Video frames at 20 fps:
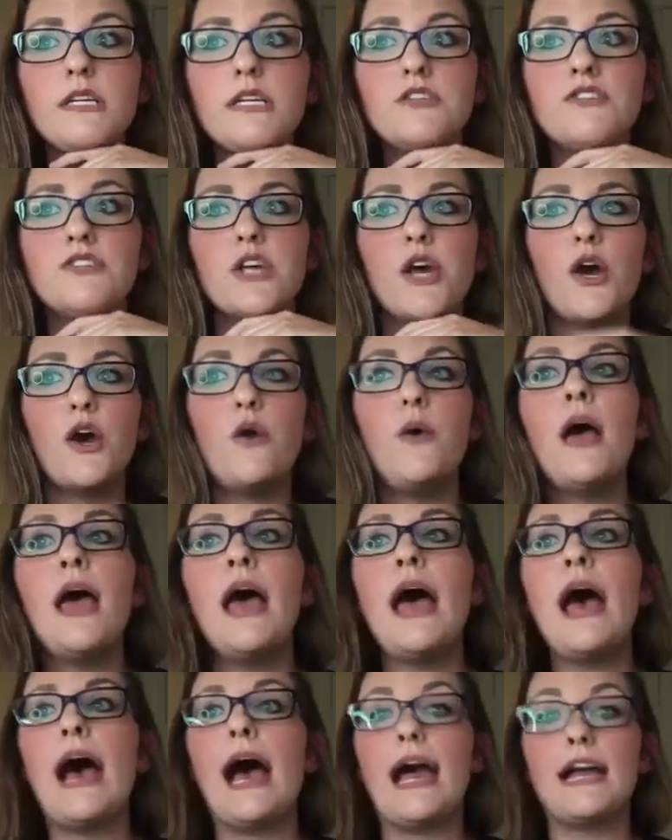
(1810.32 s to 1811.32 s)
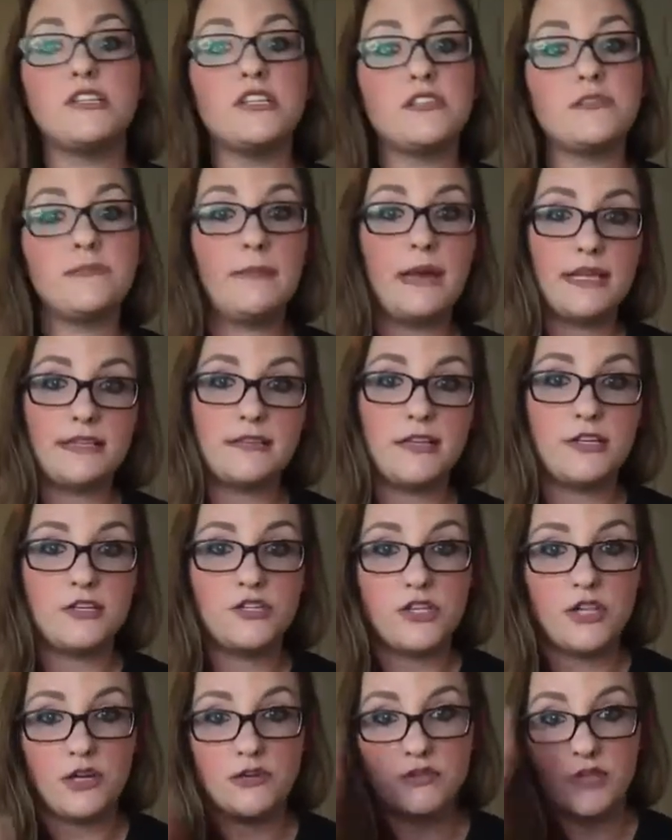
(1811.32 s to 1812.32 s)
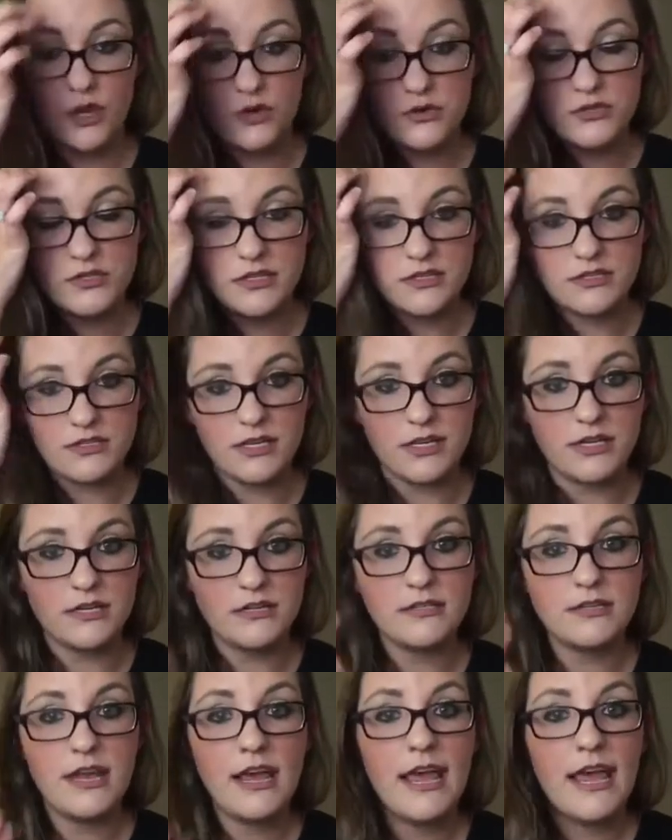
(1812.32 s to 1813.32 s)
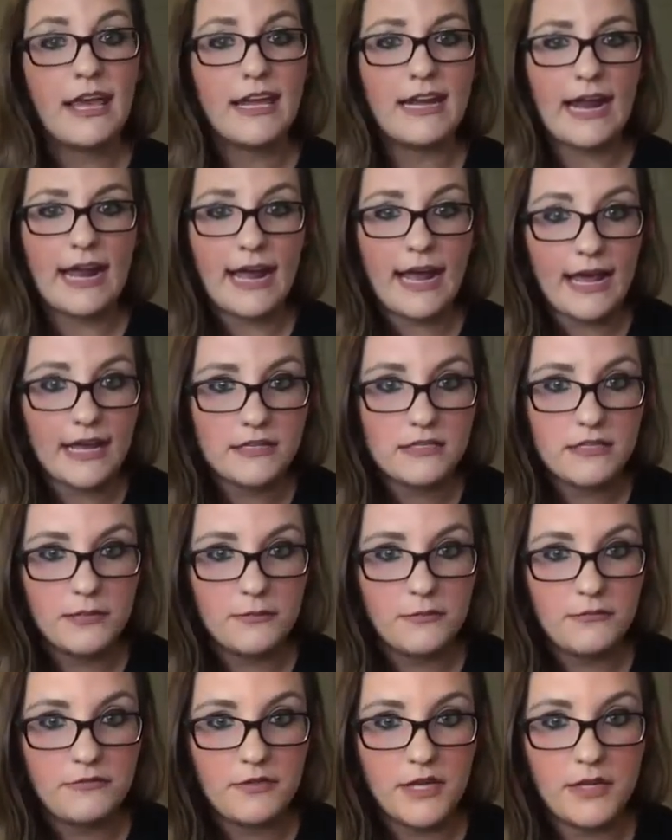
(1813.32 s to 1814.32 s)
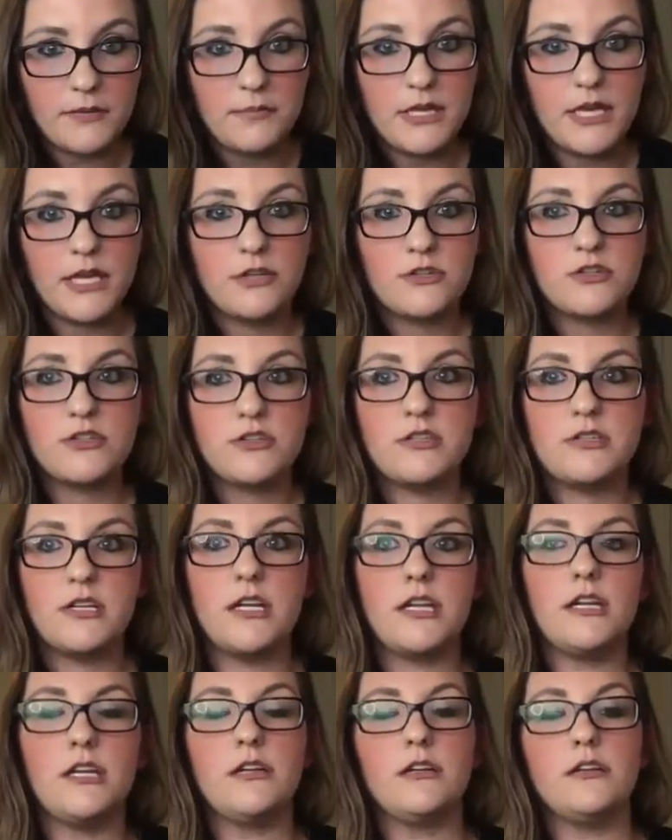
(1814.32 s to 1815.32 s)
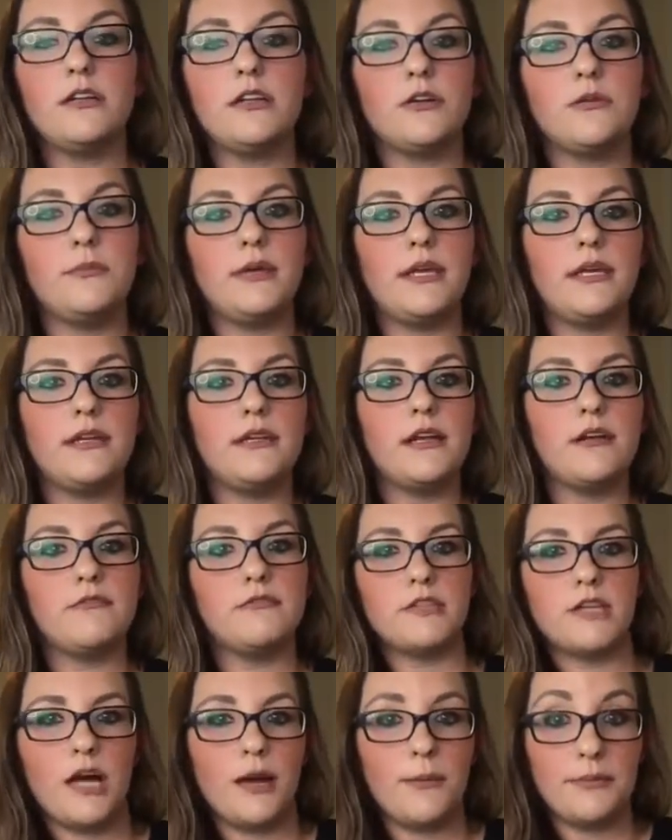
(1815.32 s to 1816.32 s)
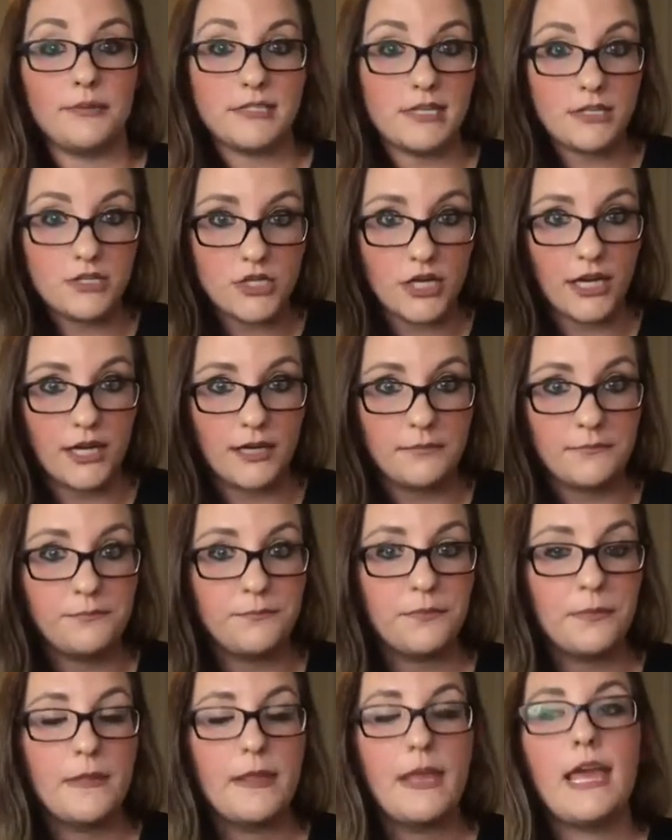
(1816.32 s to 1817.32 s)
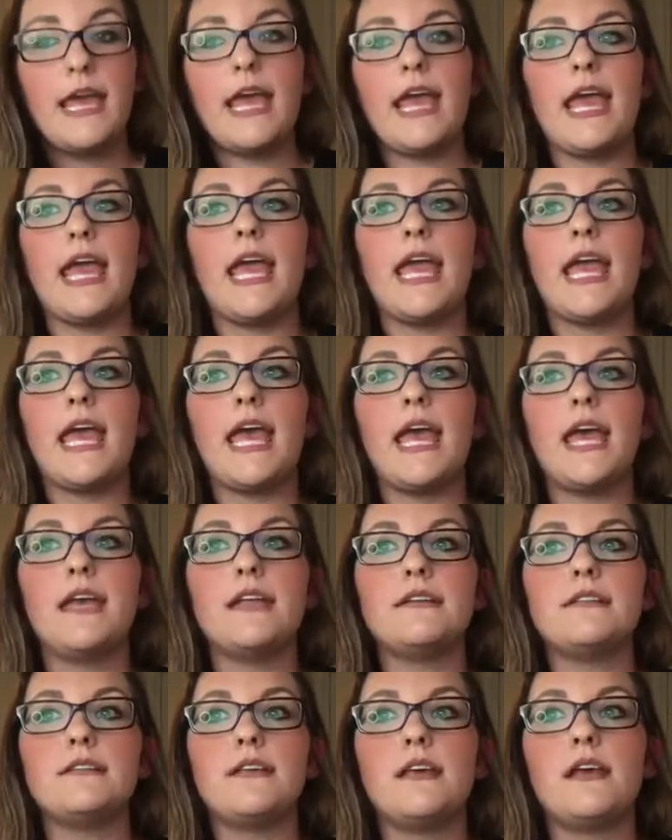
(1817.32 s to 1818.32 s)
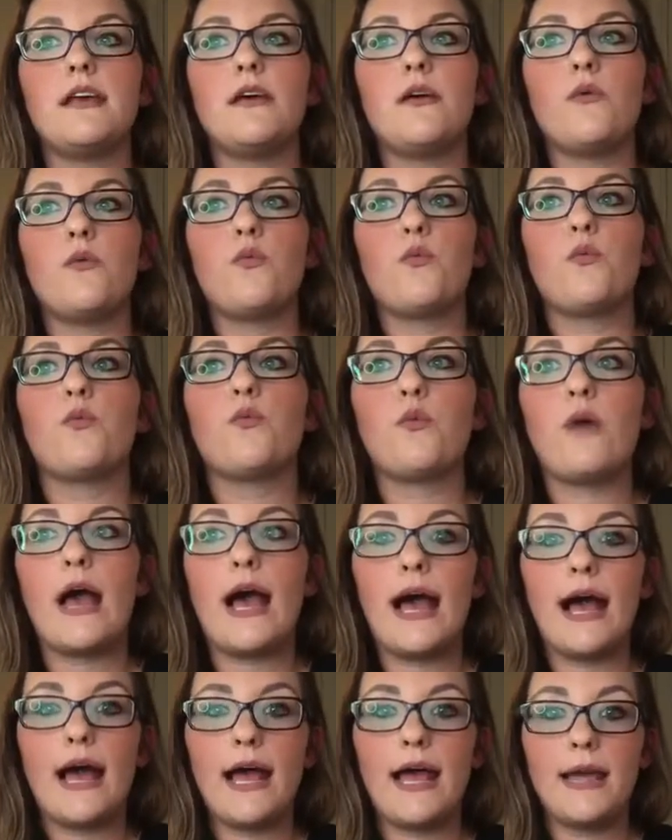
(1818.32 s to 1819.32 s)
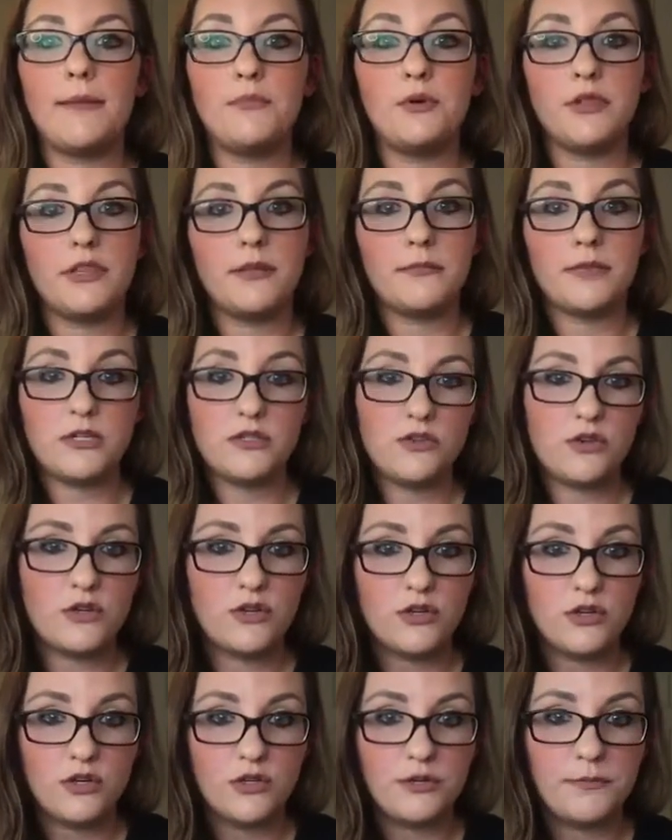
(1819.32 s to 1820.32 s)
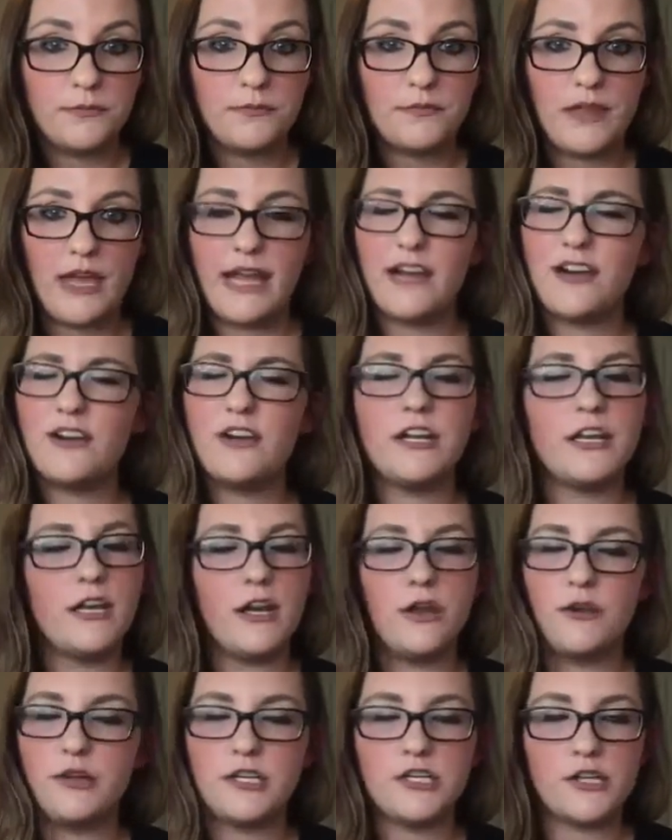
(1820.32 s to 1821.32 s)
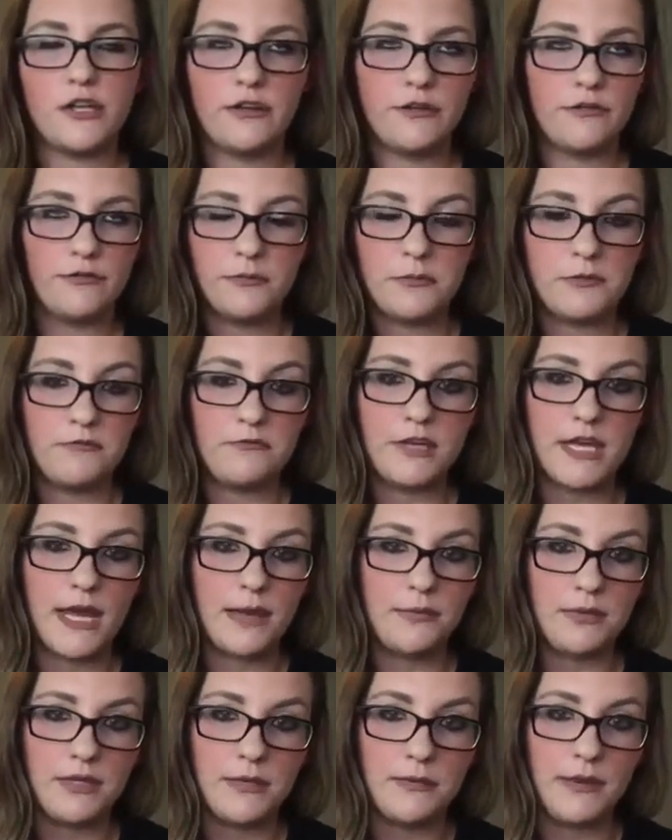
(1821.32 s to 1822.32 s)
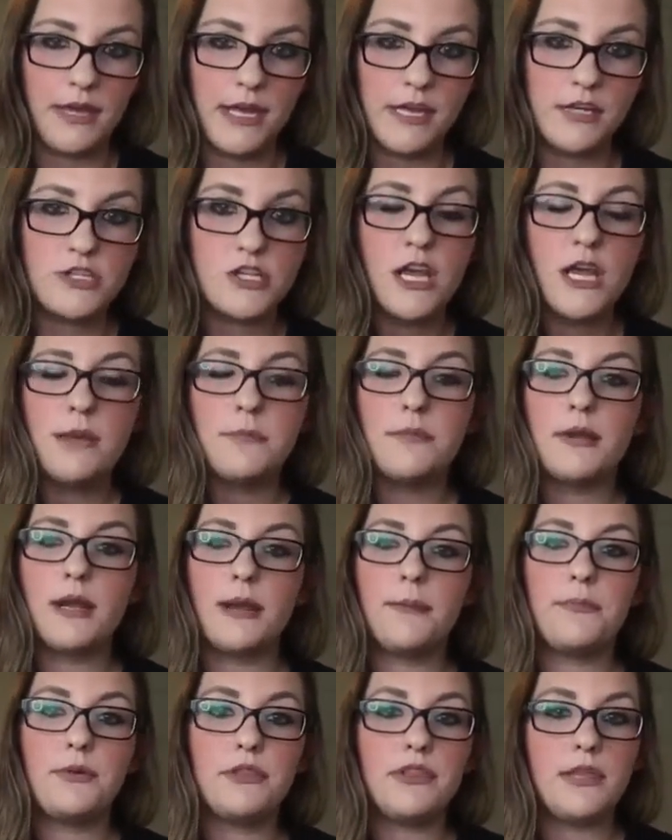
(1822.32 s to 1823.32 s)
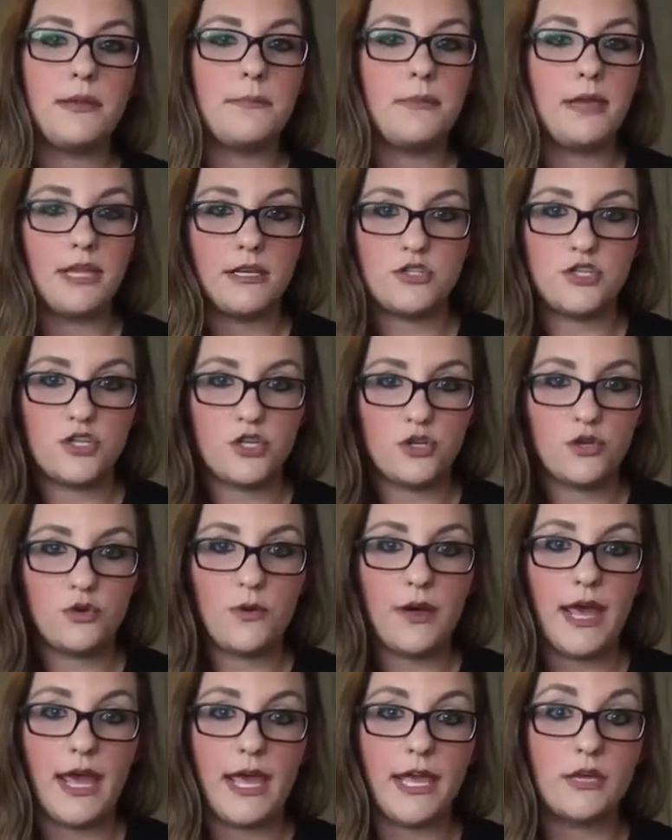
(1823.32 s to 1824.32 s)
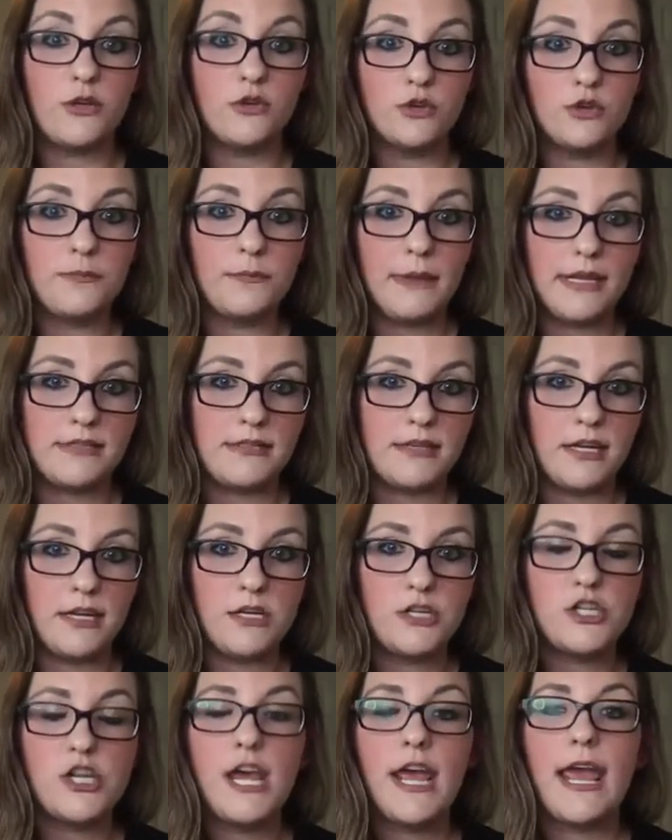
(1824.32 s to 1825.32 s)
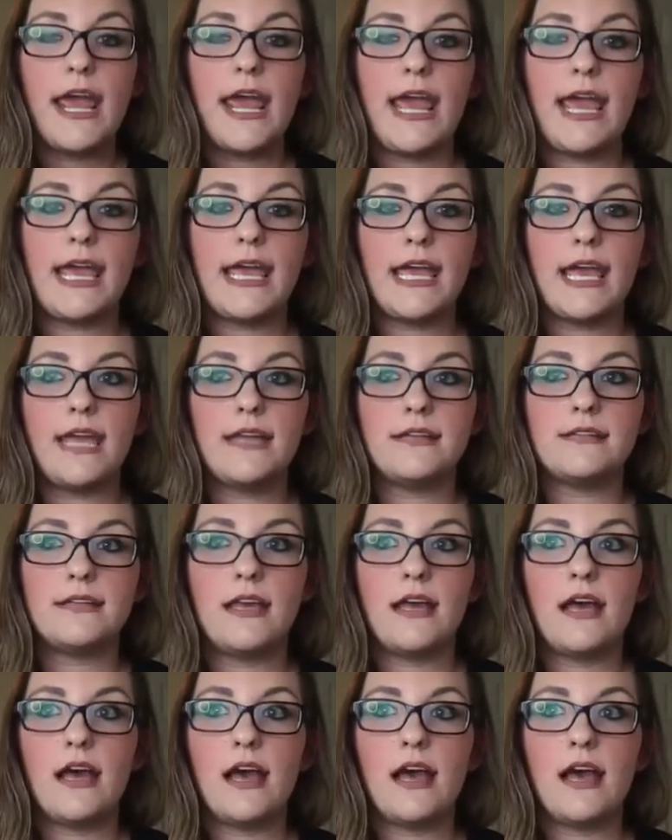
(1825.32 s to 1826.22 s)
So I just messaged those hostesses and I asked them if they'd be interested in a little bit of a competition, and I put them into a group. They had already known each other from the VIP page, but I put them into a group message and